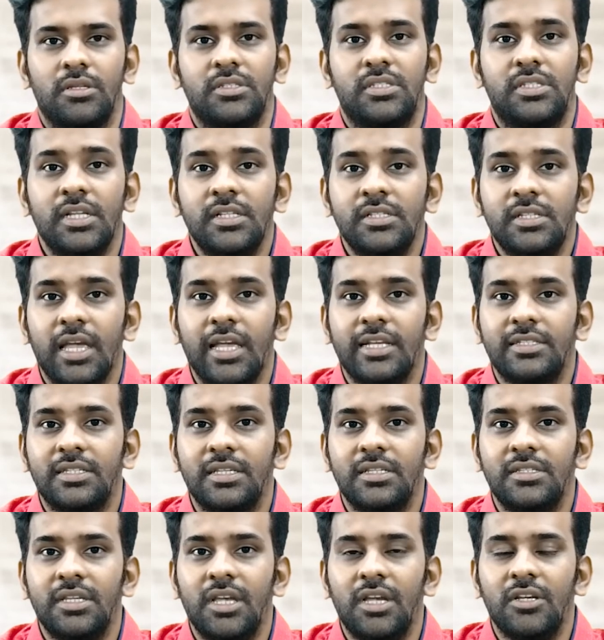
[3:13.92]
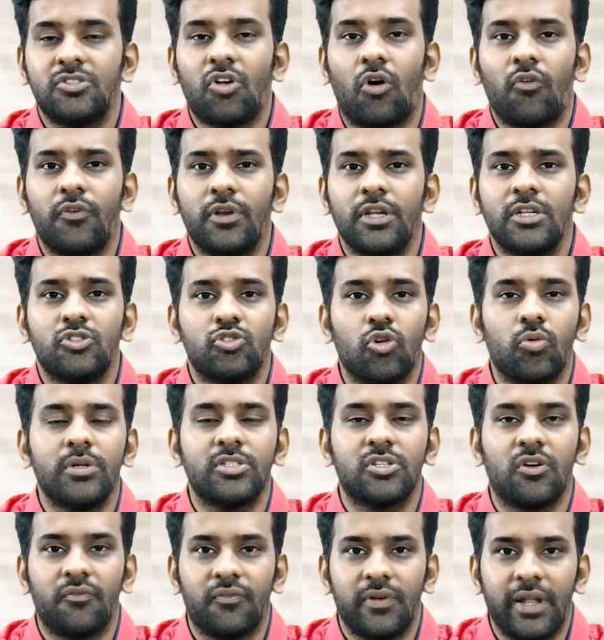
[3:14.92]
Since ACCA is offering so
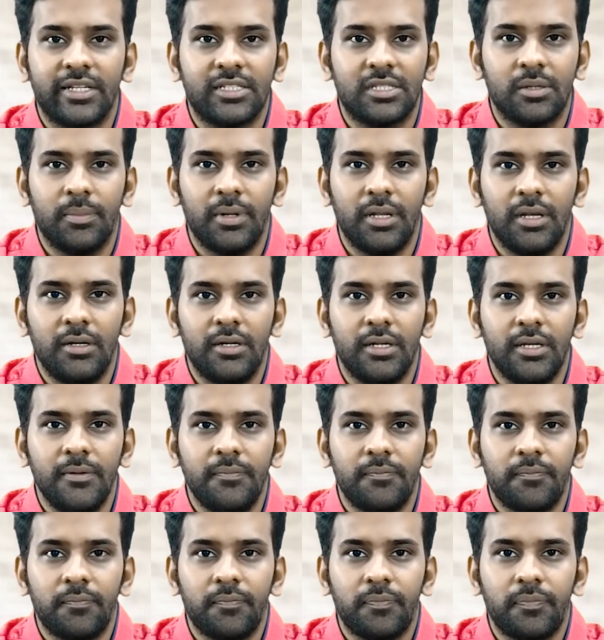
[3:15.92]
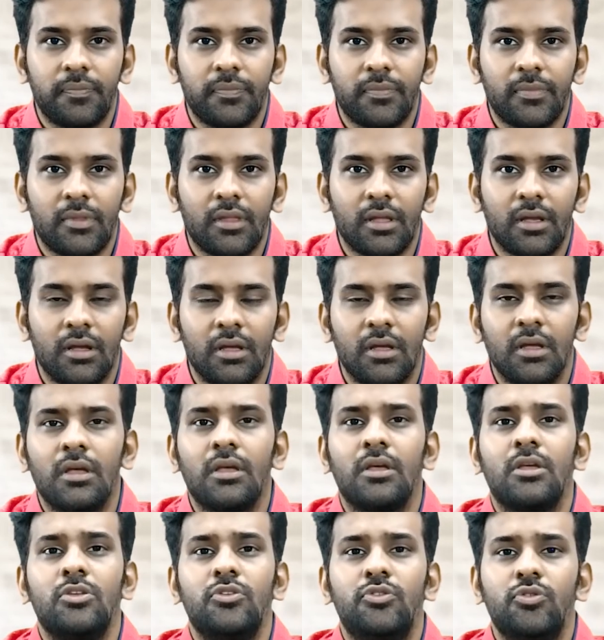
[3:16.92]
much of flexibility,
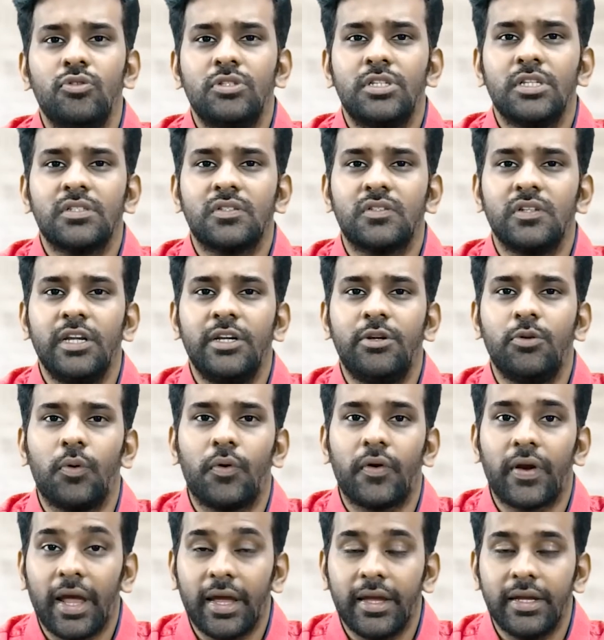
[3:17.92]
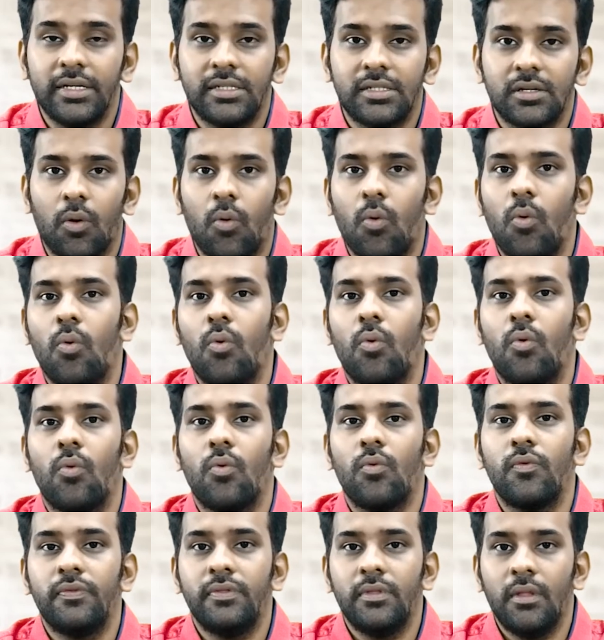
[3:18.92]
you just need to write
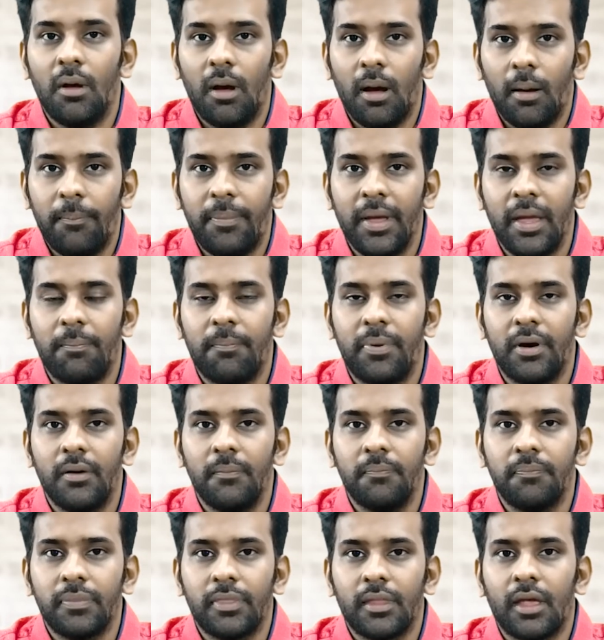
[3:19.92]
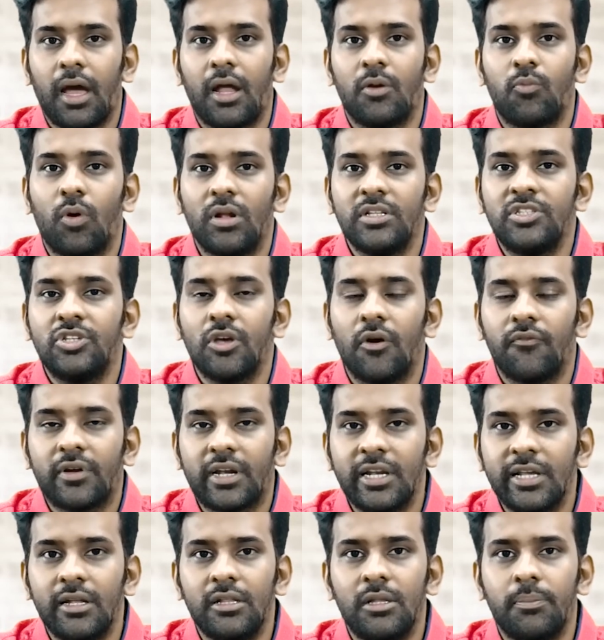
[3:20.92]
a paper and once you
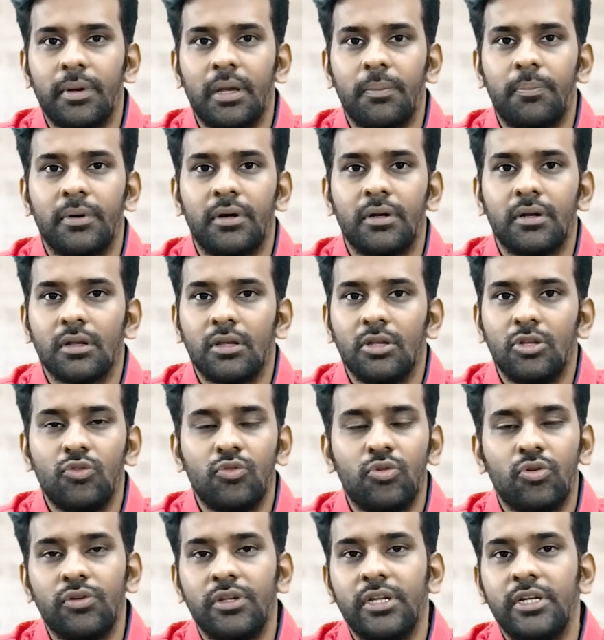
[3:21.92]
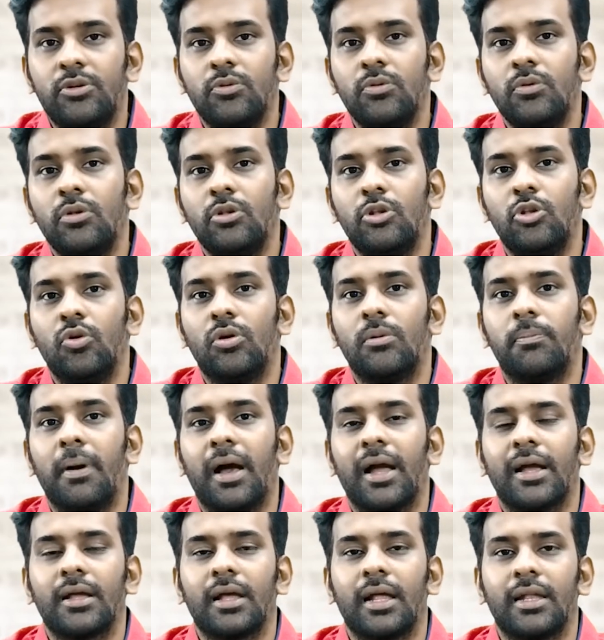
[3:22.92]
have cleared the paper, you don't need to look
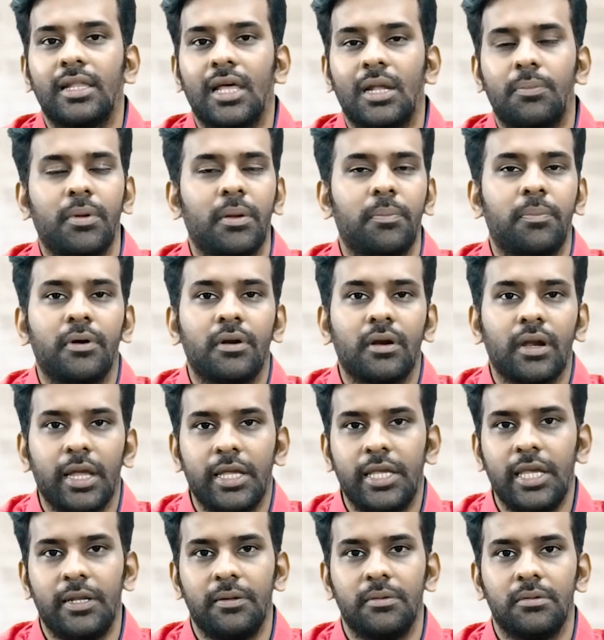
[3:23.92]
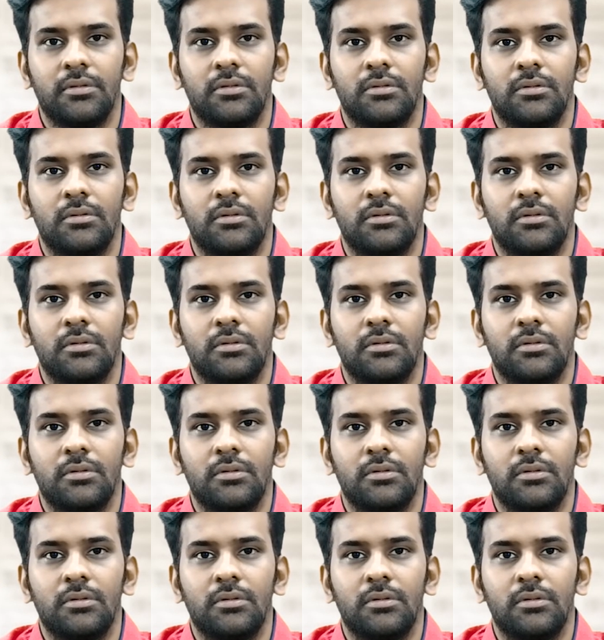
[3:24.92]
back at that paper again.